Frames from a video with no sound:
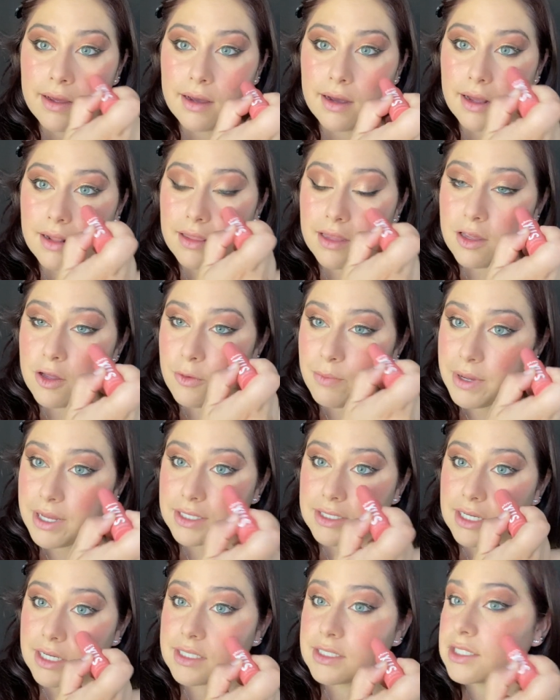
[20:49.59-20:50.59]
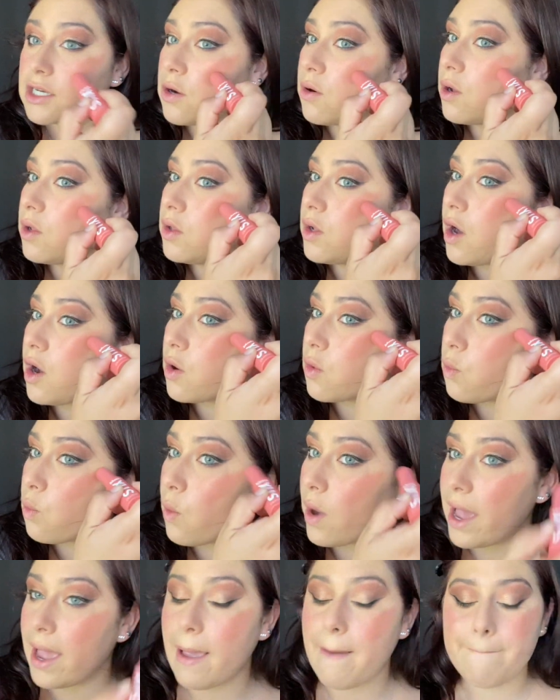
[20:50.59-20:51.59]
A little bit does go a long
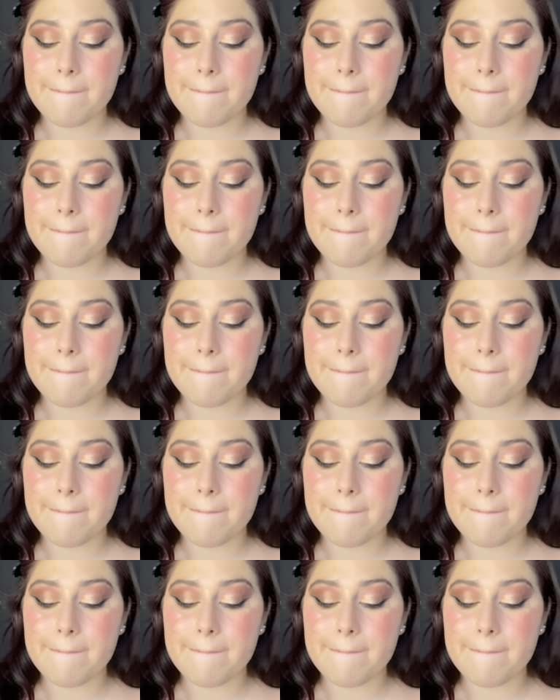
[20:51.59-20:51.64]
way,